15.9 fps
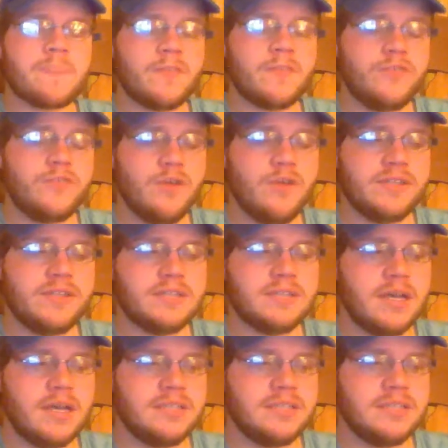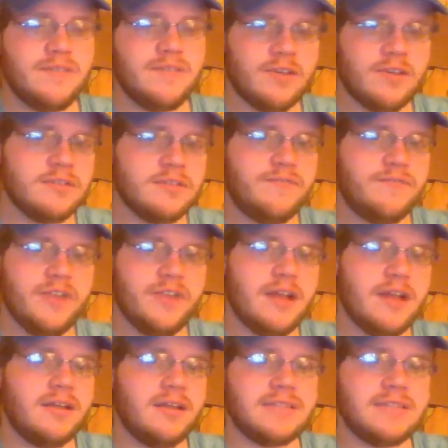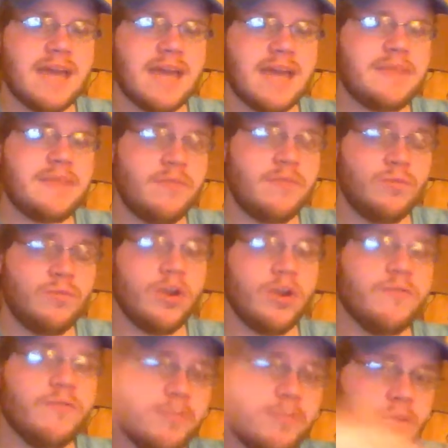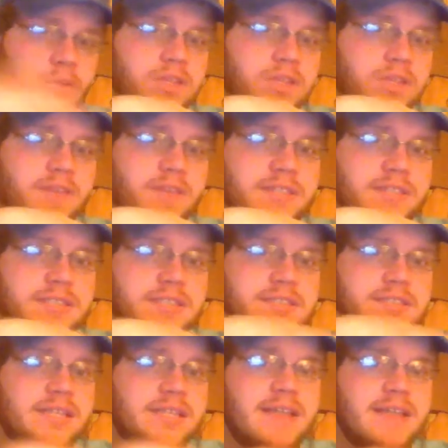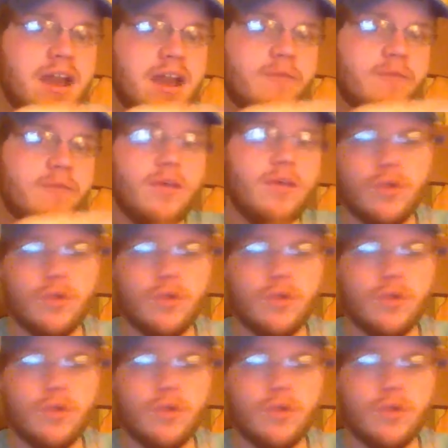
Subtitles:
so it's difficult to figure out a time that would work for both of us to sit down and record the